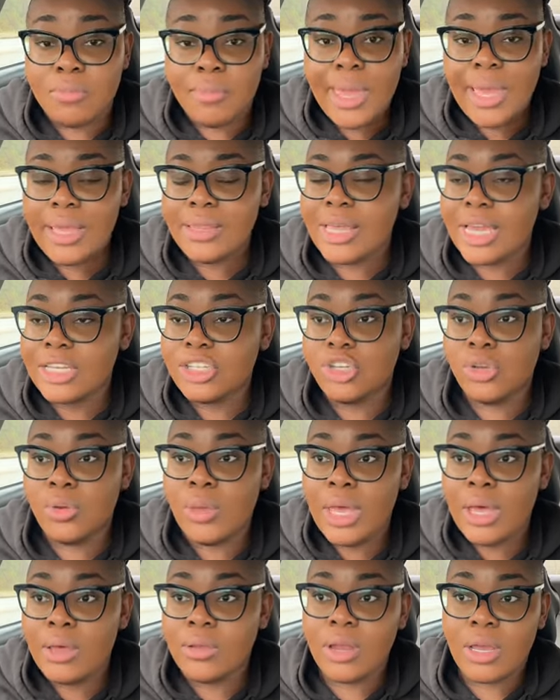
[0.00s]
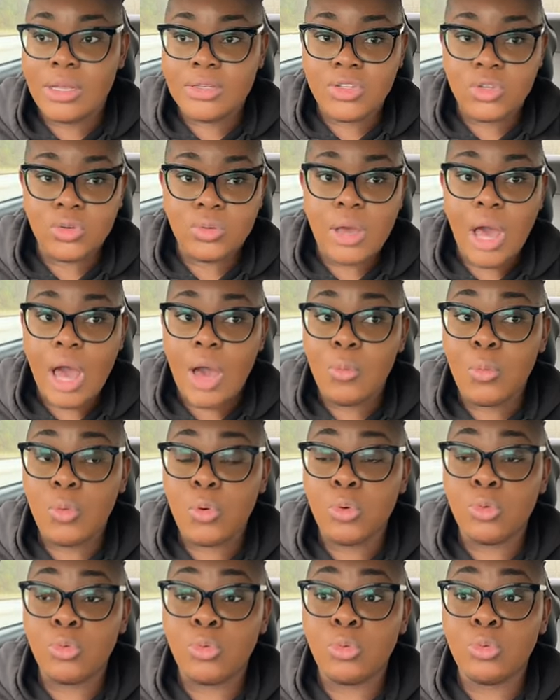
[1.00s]
of men that you held on to, God
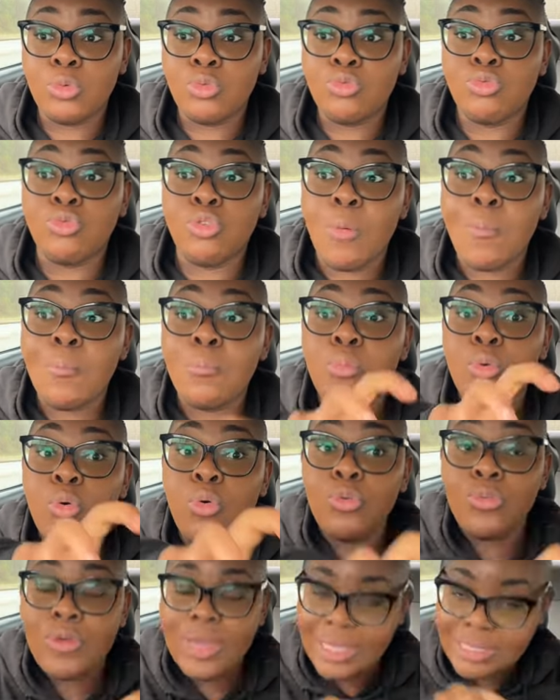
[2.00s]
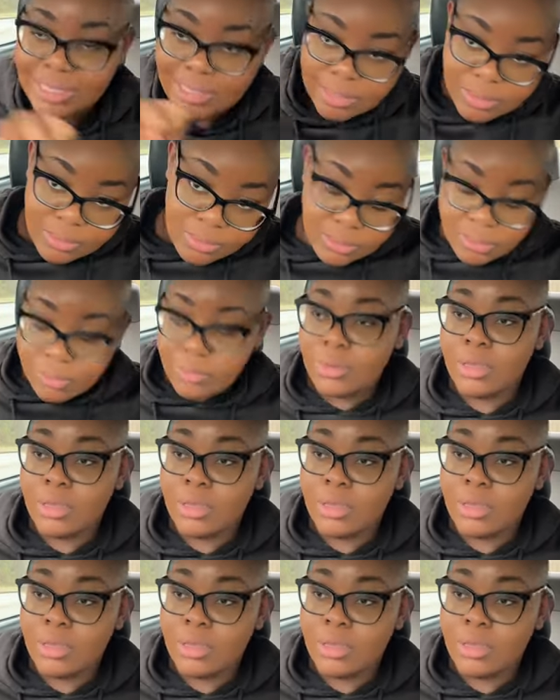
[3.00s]
will remove it